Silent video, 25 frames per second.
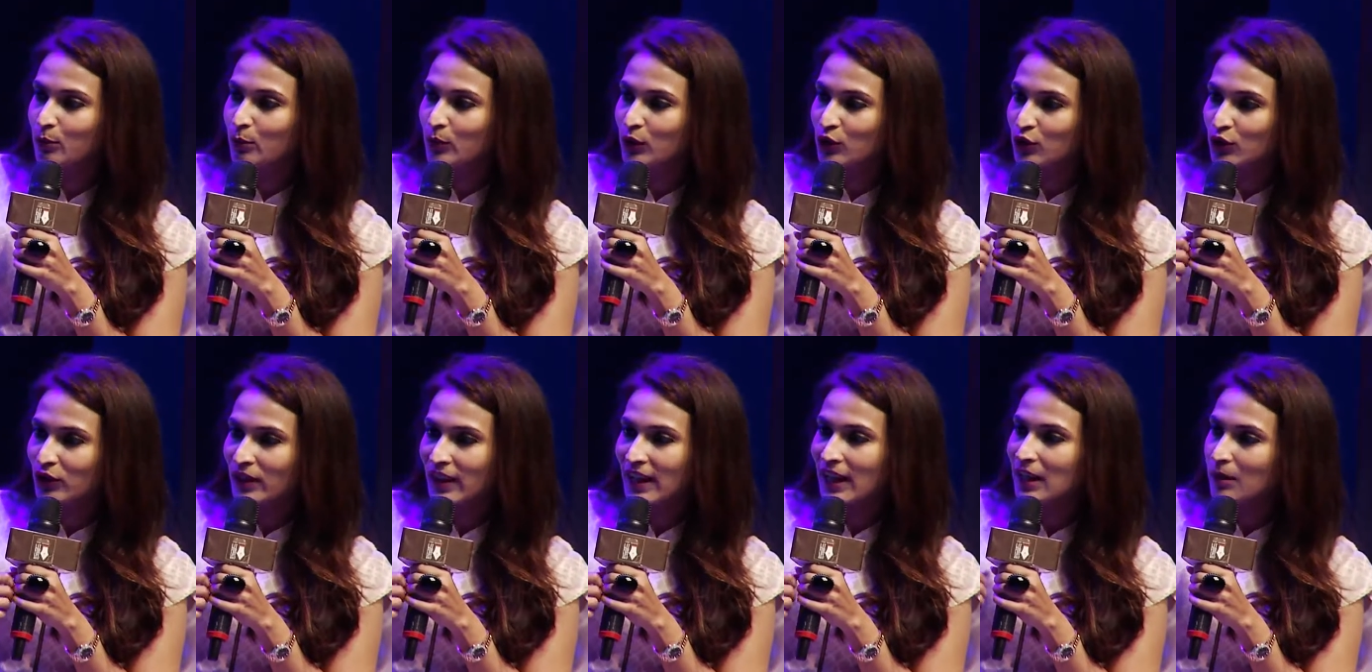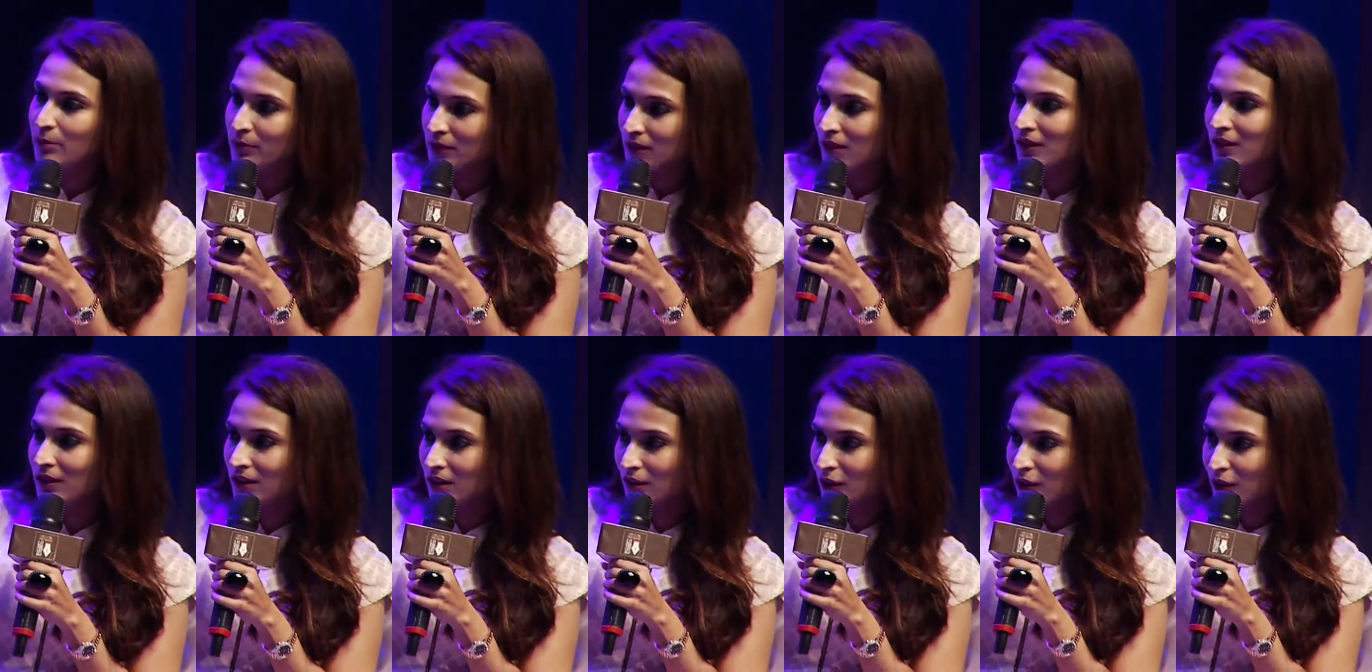which helped
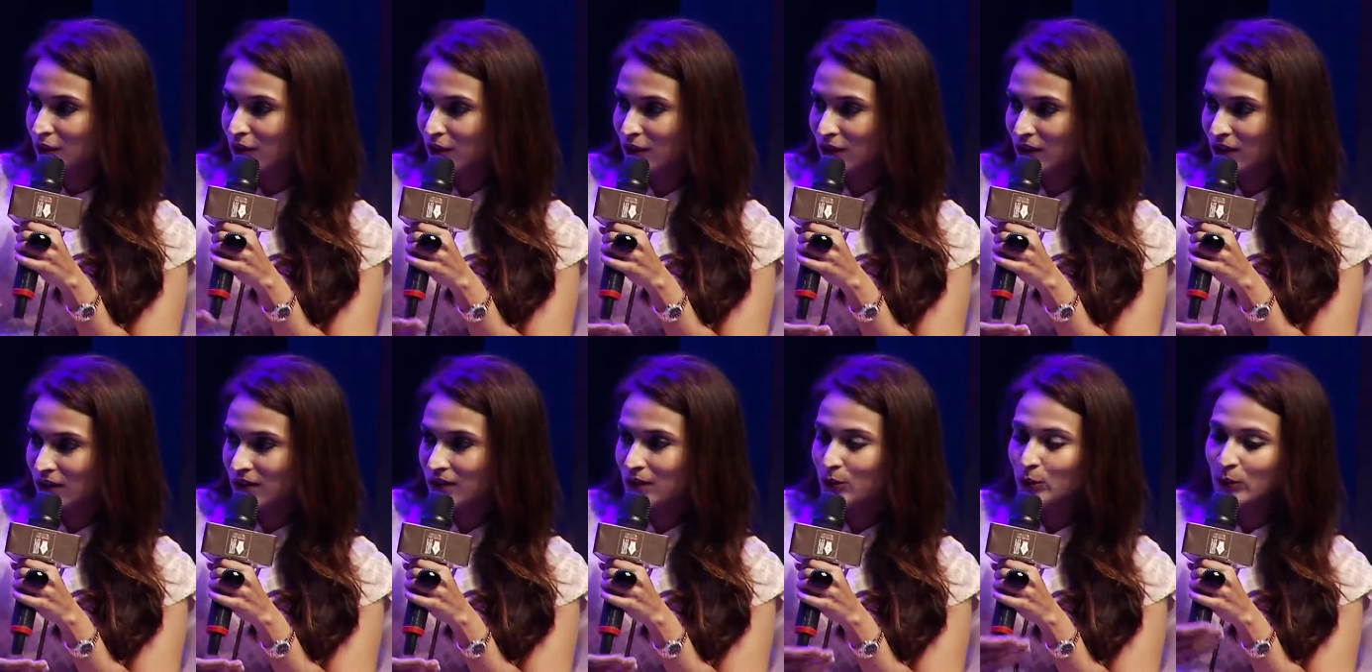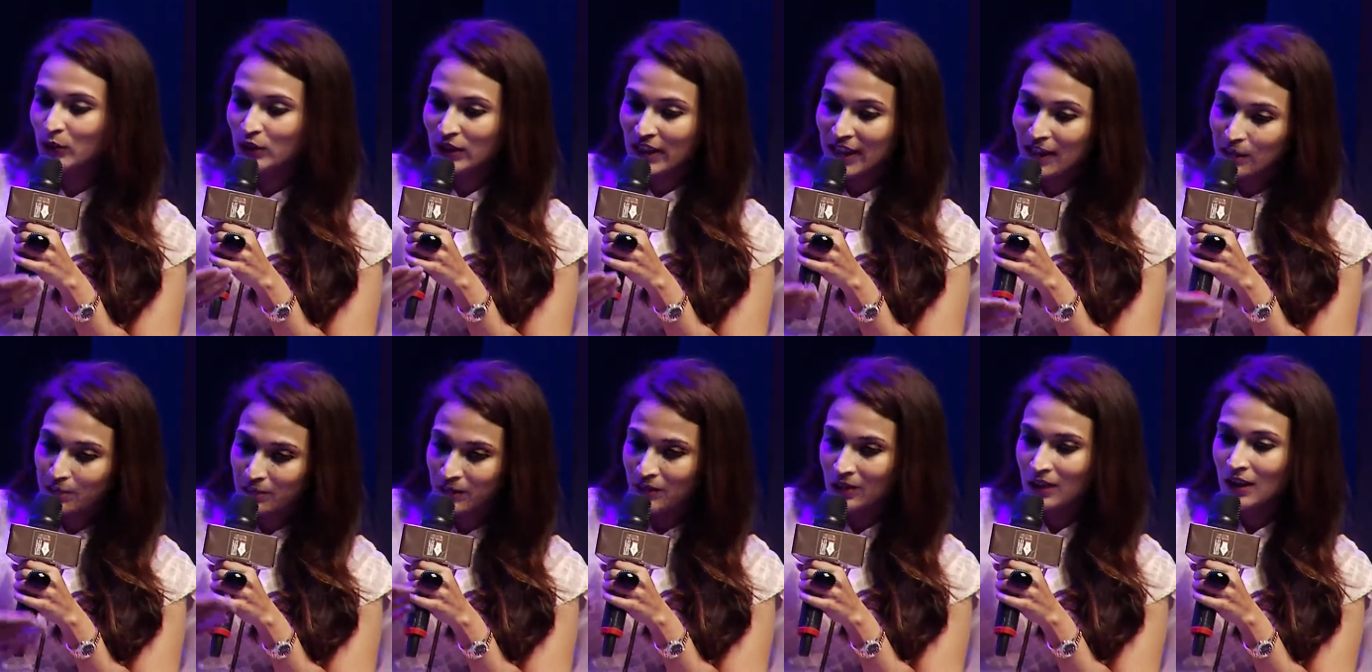in the long run and which
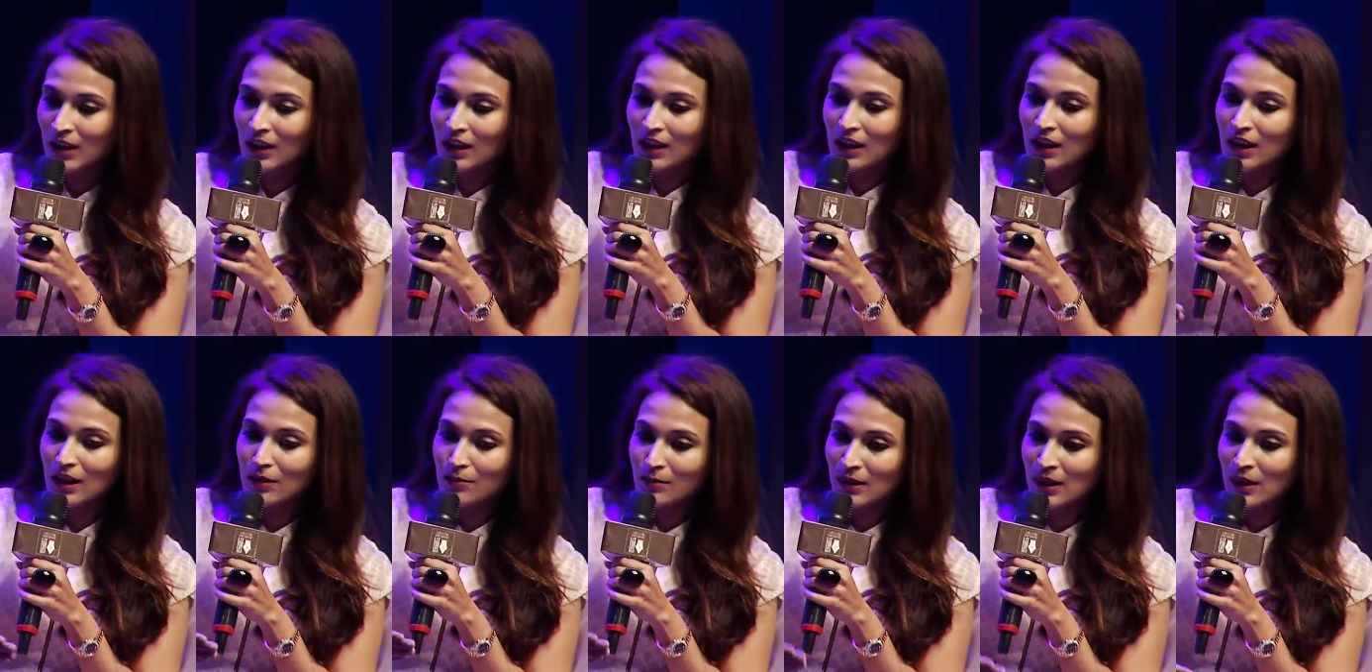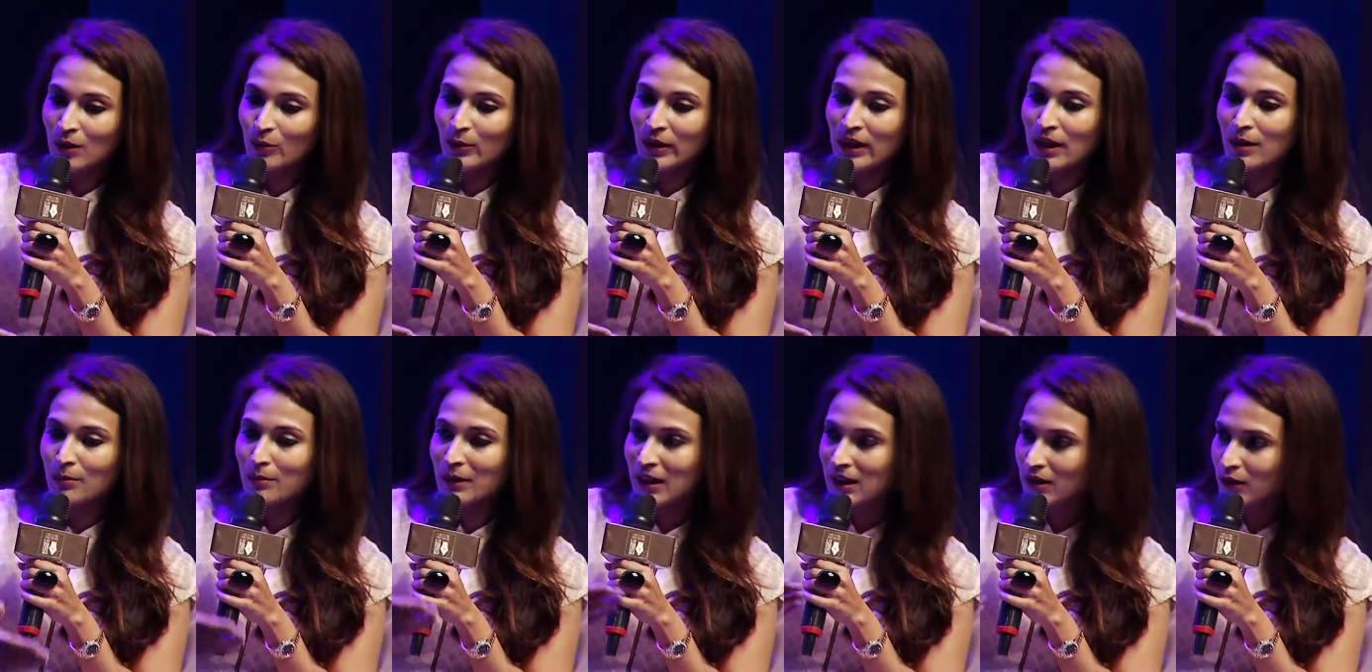helped in me when
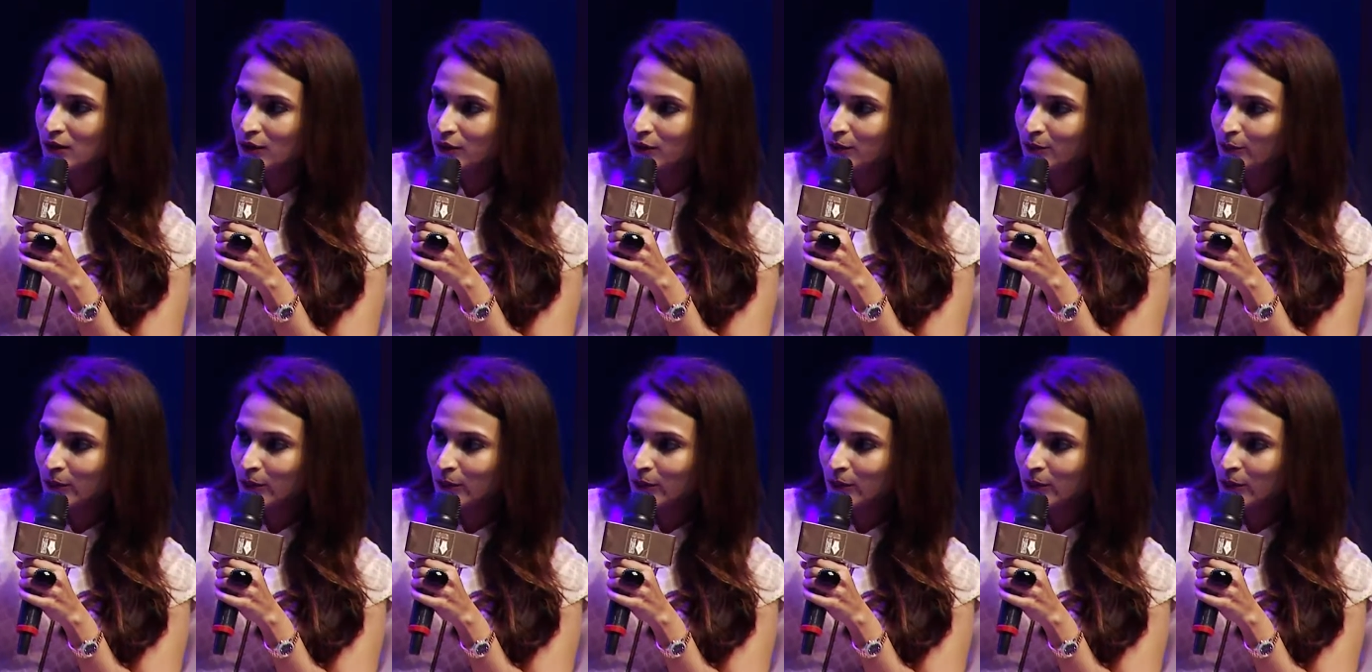I made, the,